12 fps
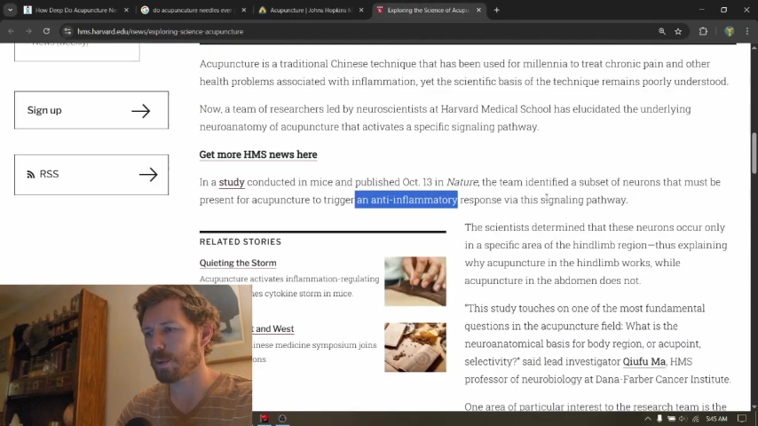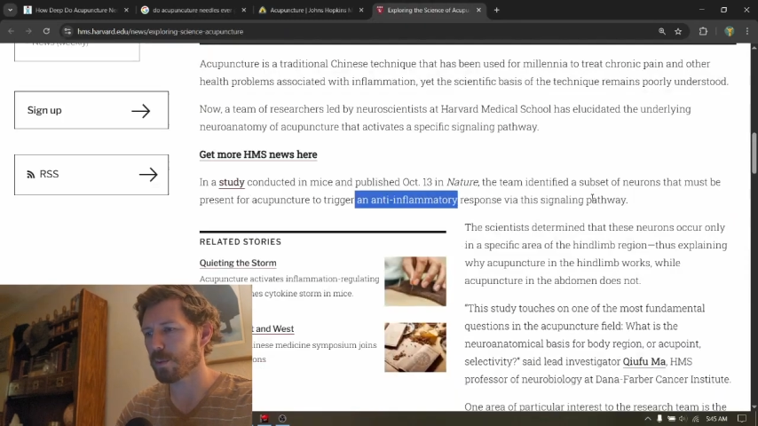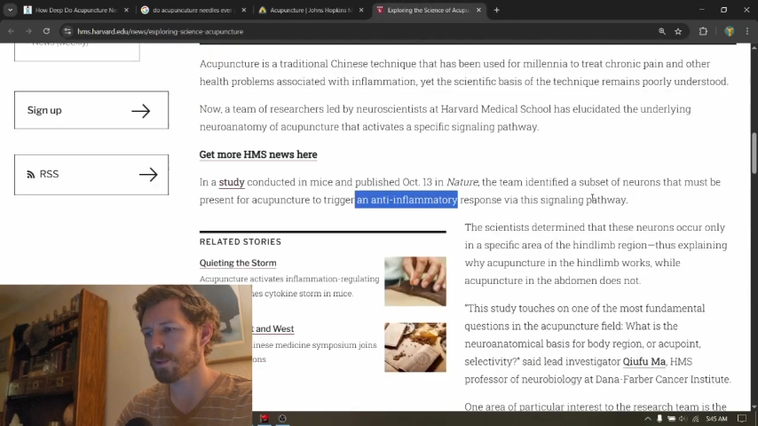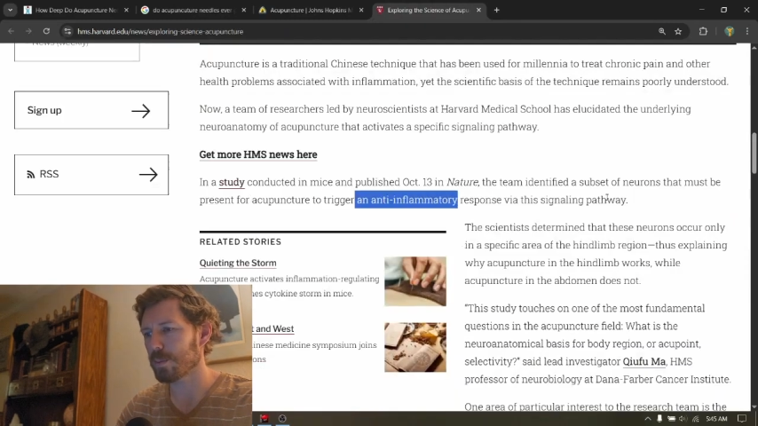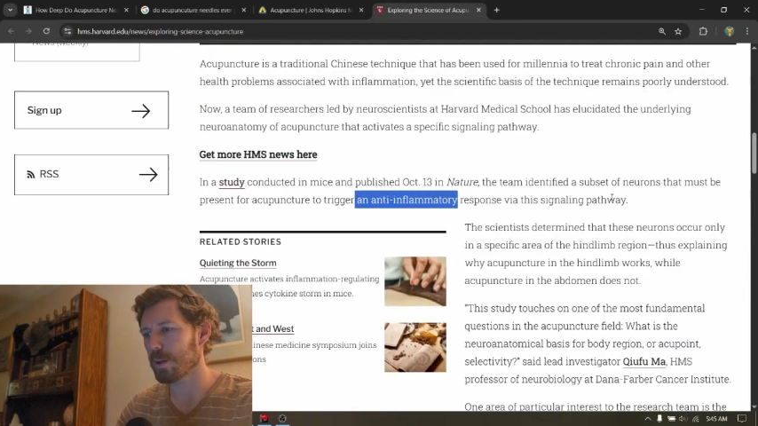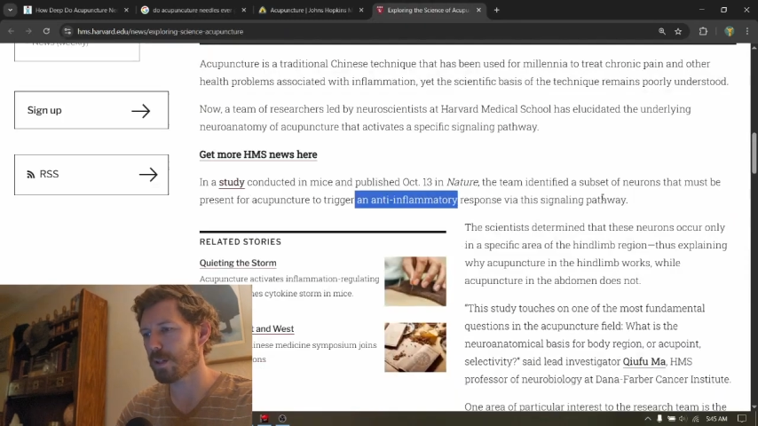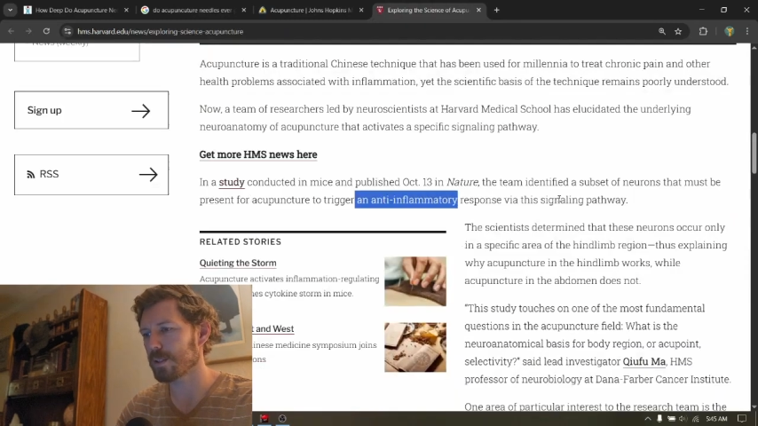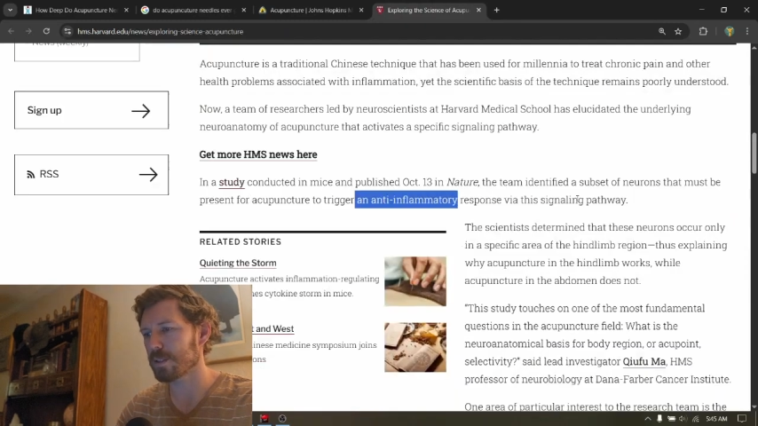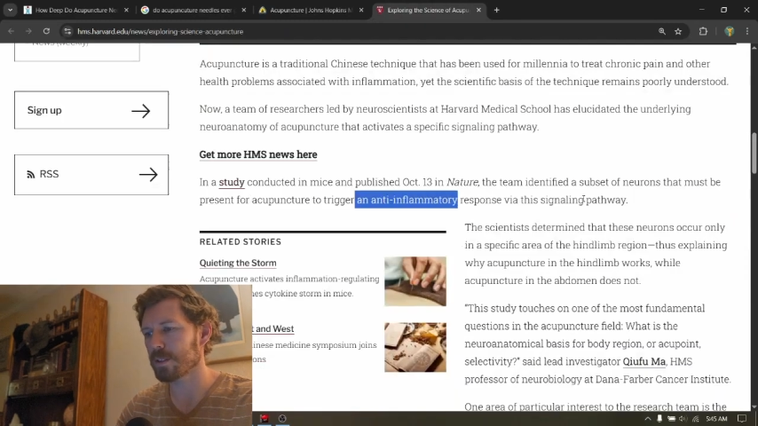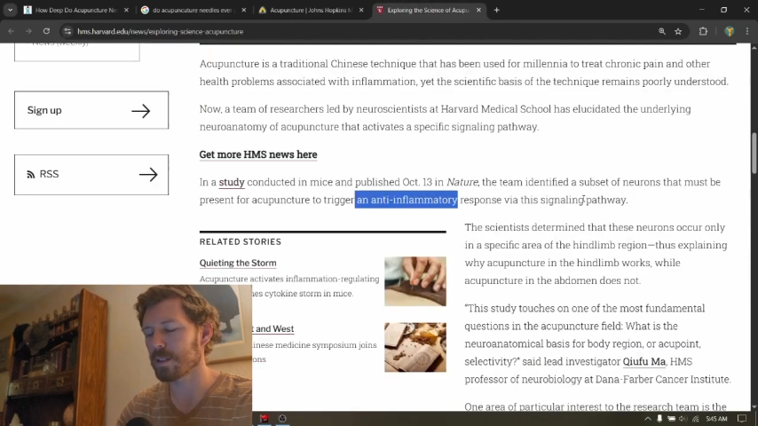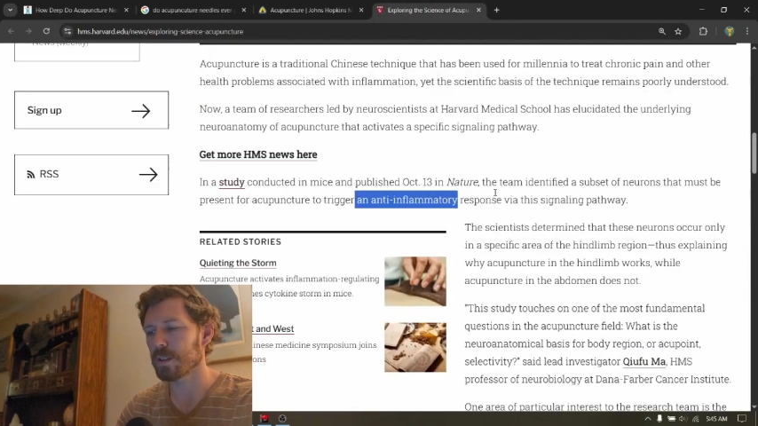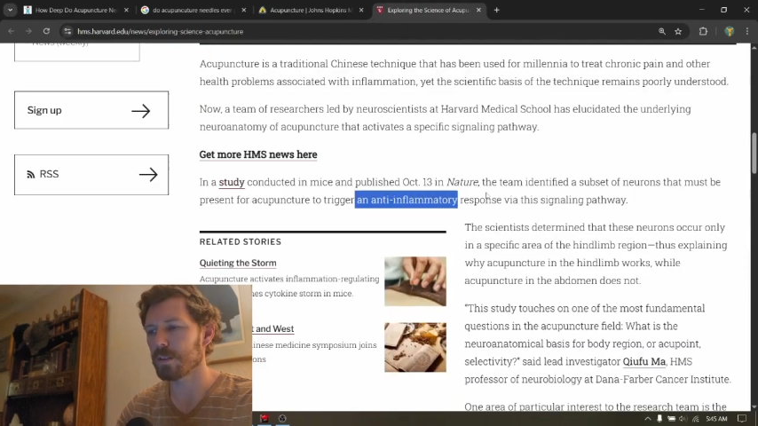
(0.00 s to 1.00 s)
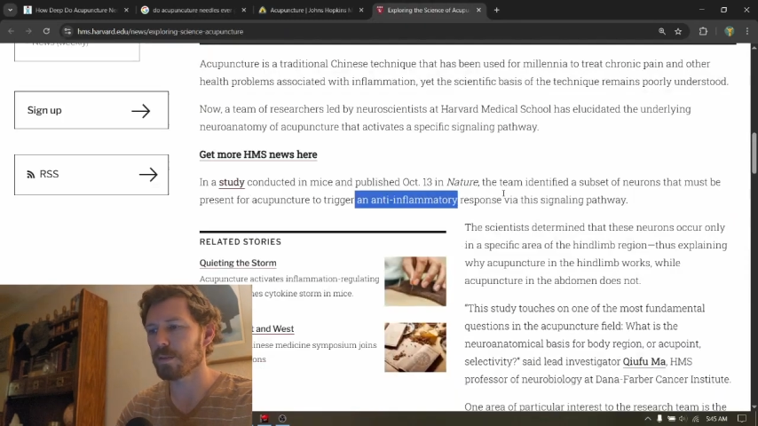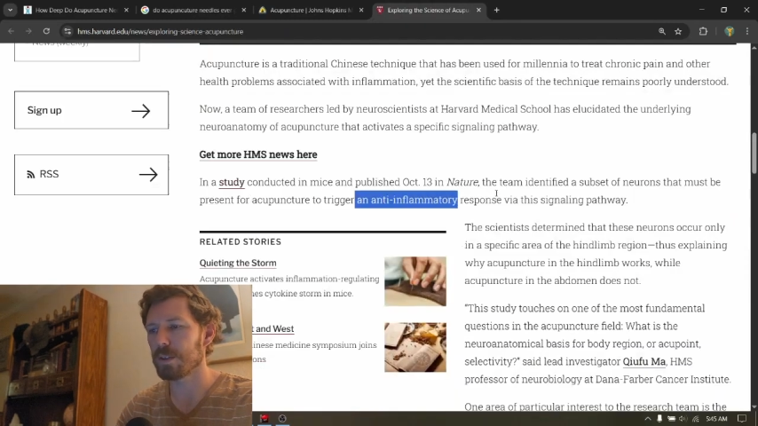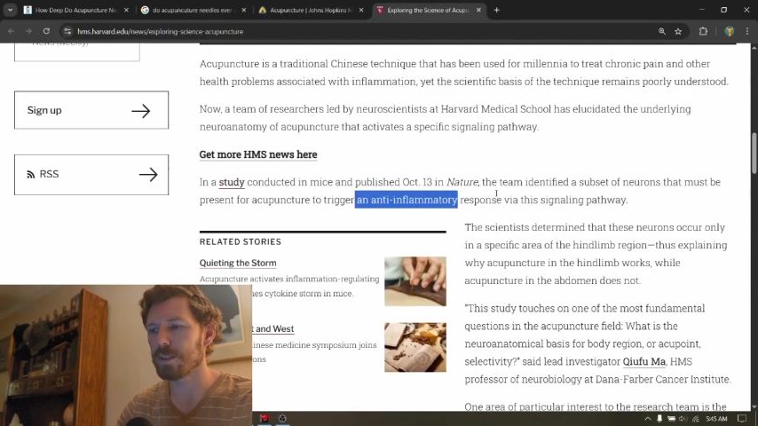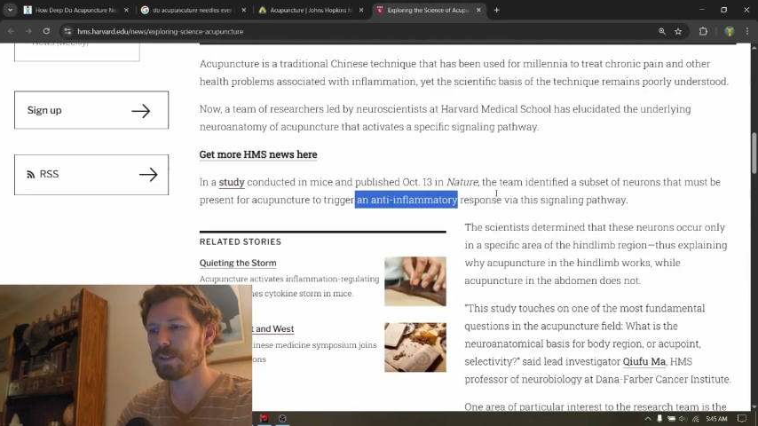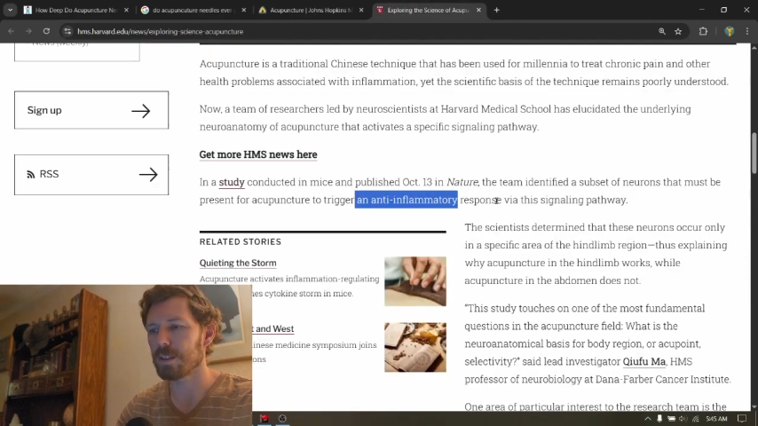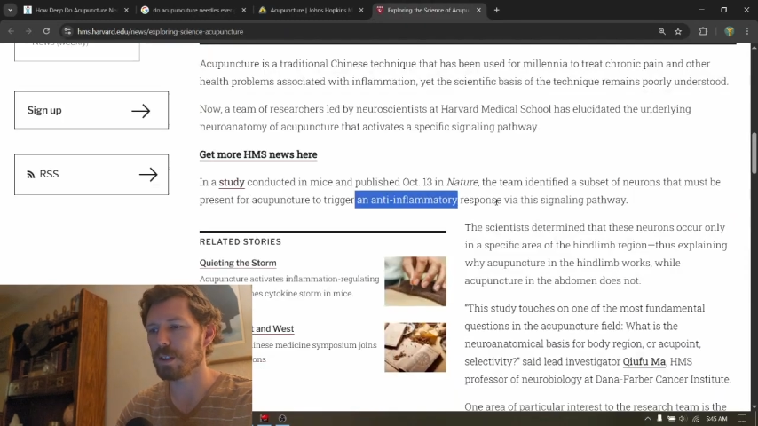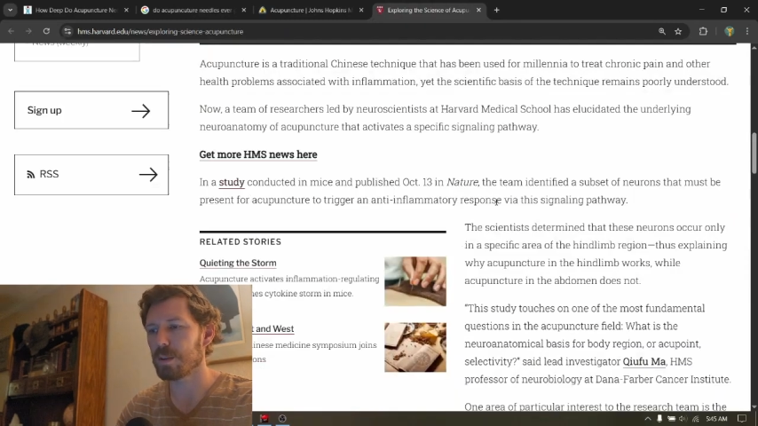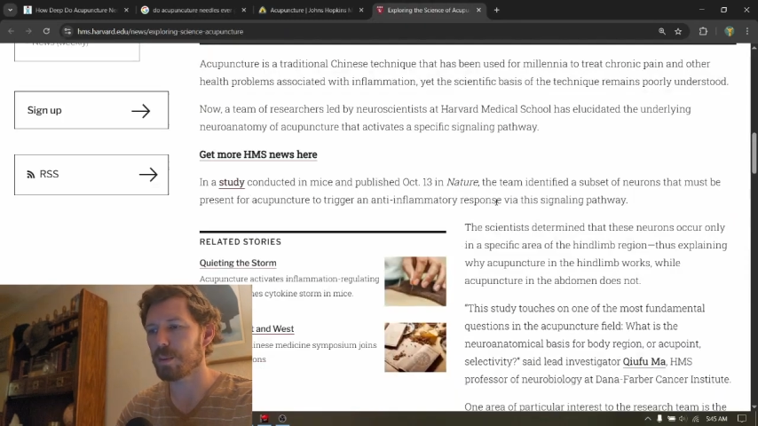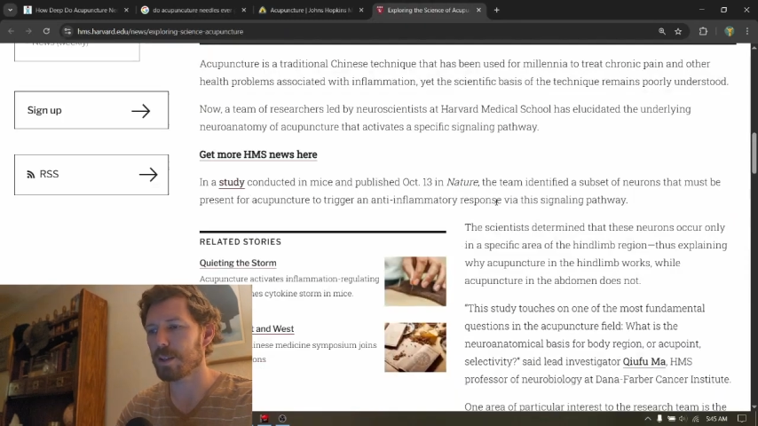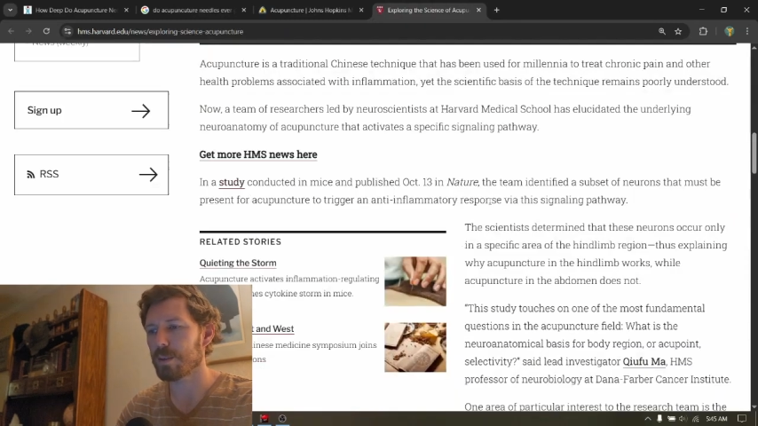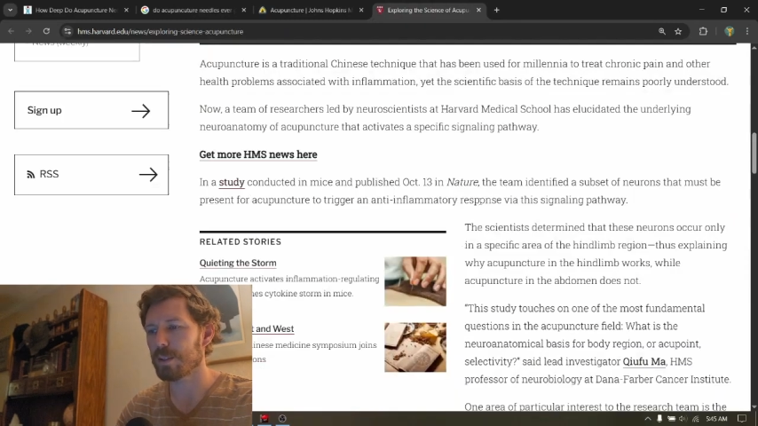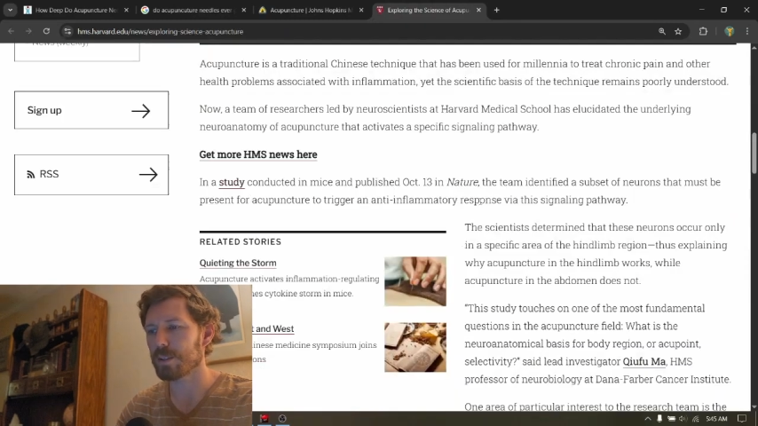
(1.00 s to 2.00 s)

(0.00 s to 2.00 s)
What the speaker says: response via signaling pathway.